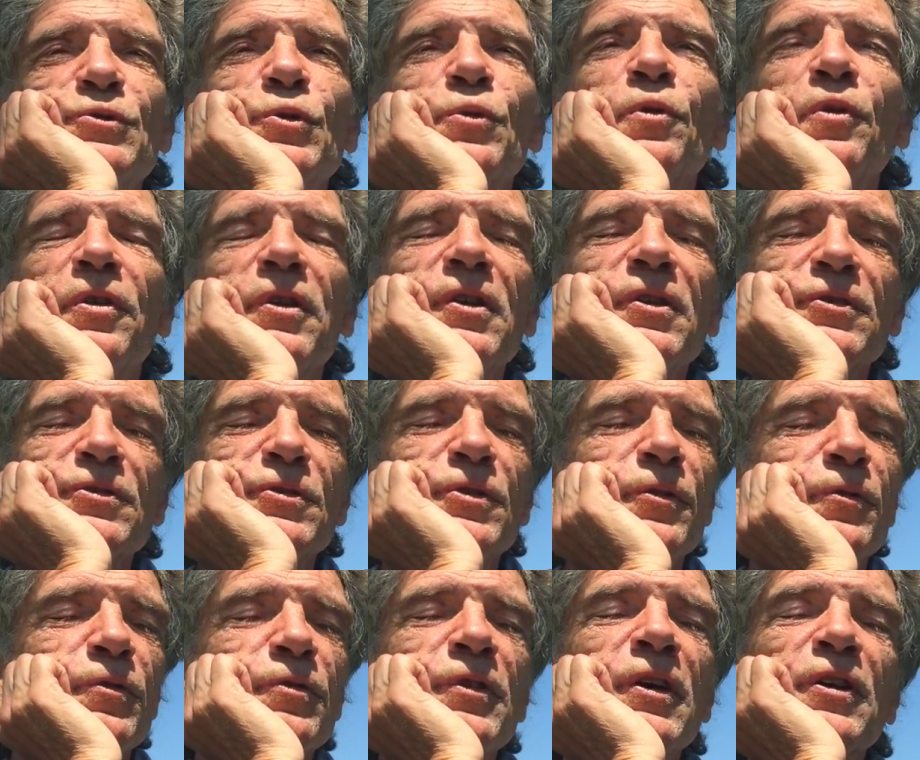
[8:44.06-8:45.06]
and do things,
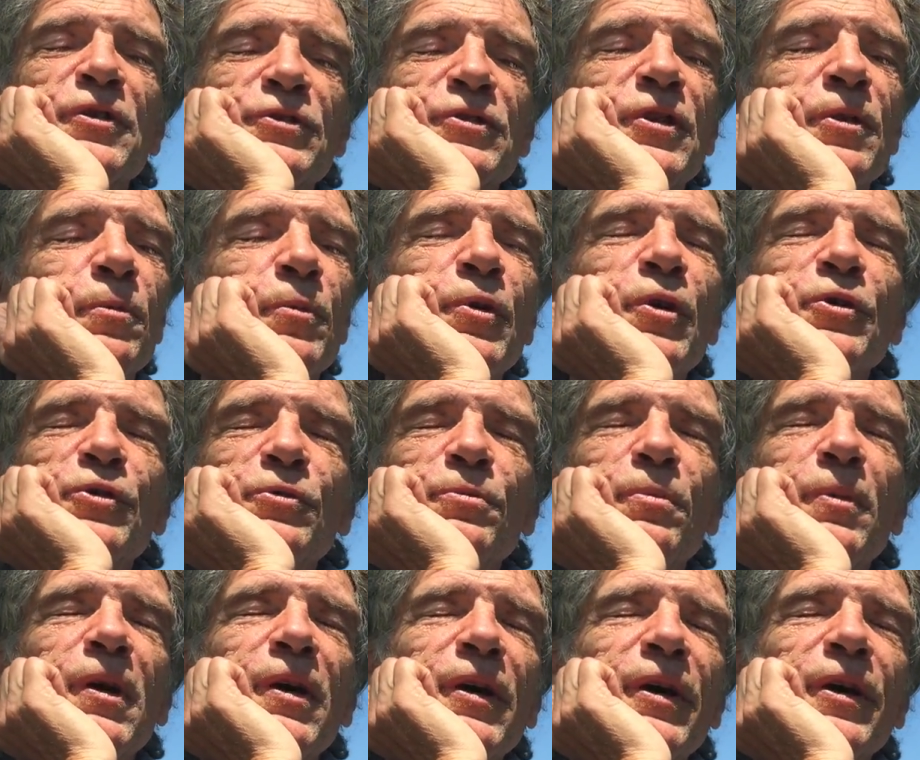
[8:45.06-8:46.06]
if you've got something on your
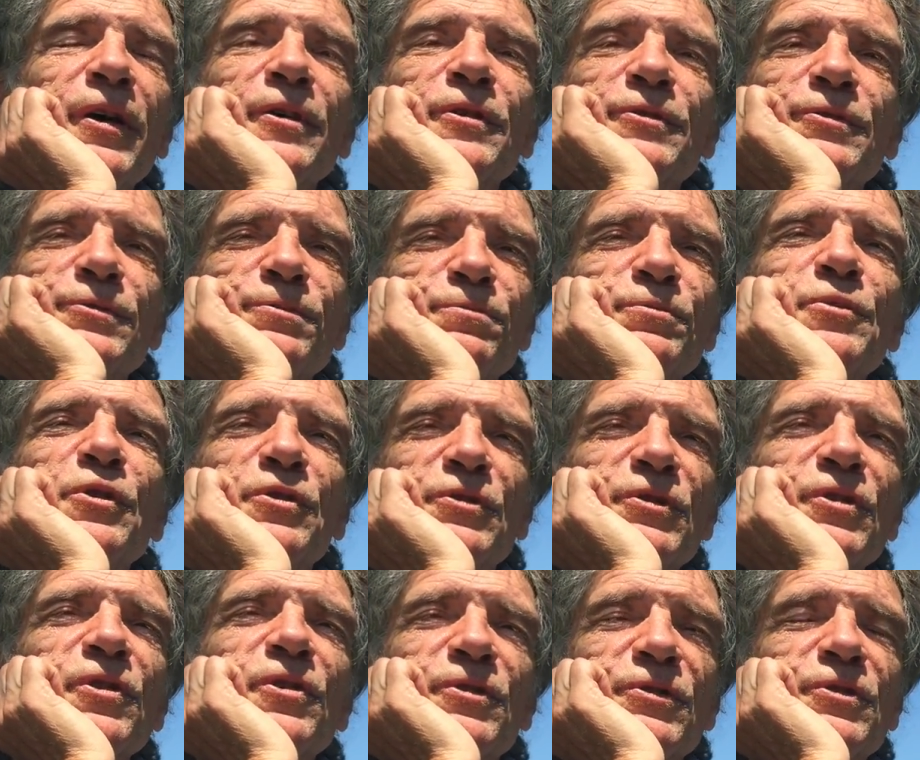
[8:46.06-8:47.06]
mind,
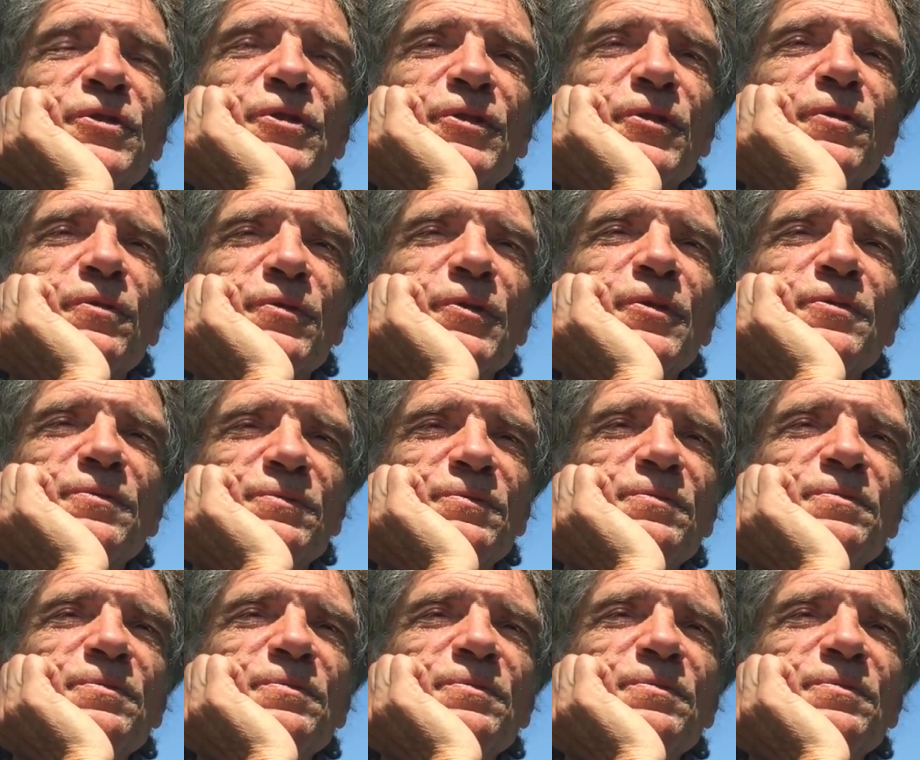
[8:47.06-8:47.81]
it's a little different.